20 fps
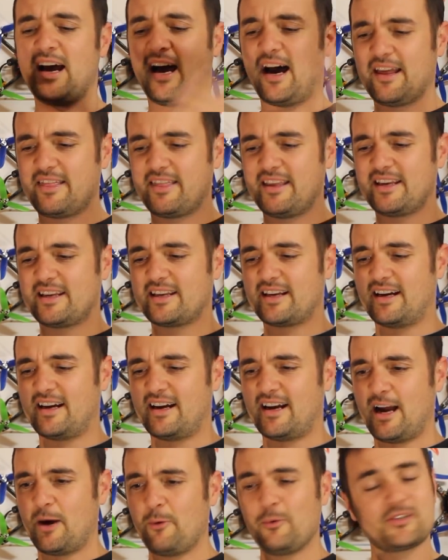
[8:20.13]
I think
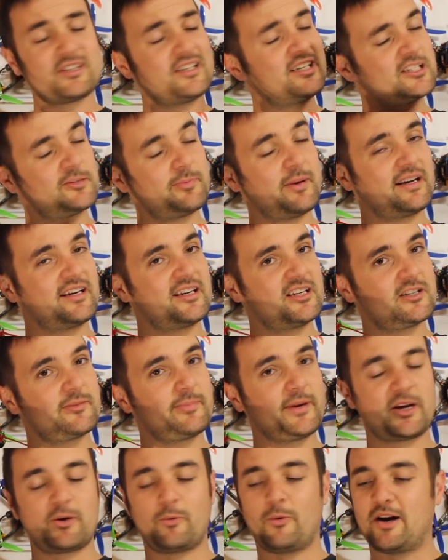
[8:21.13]
I wasn't expecting it to
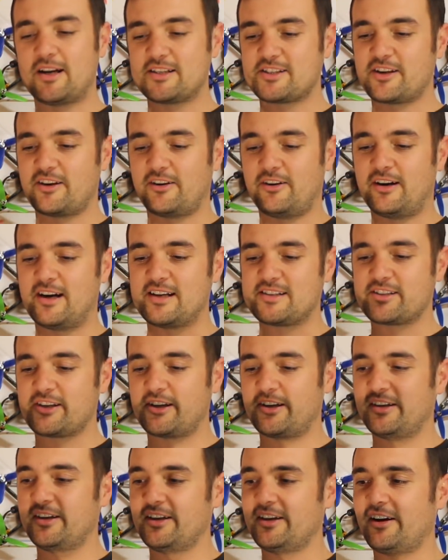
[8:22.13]
be quite so high,
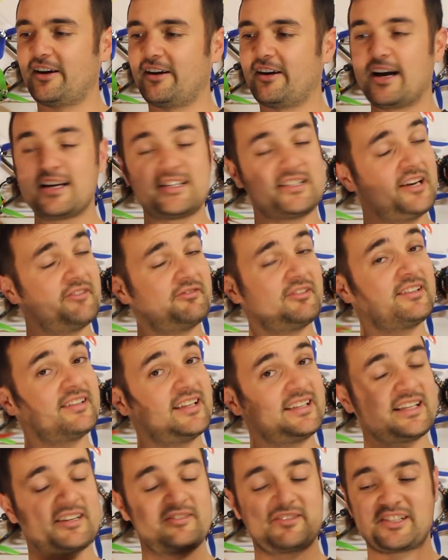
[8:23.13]
so you know, I definitely
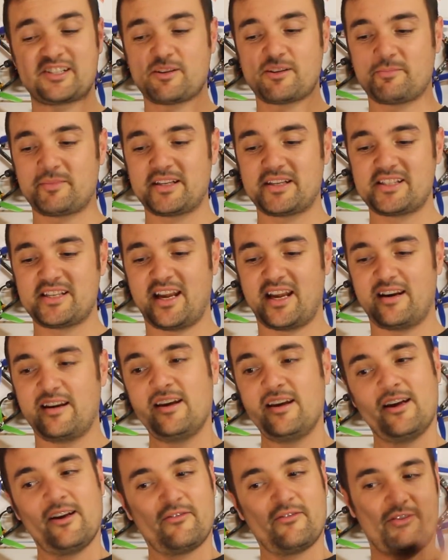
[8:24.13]
think there is something
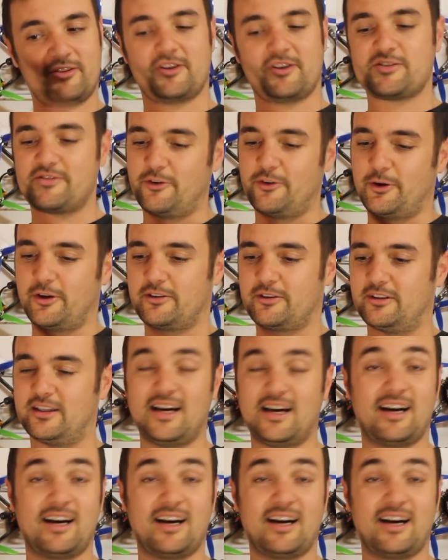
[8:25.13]
said for those vertical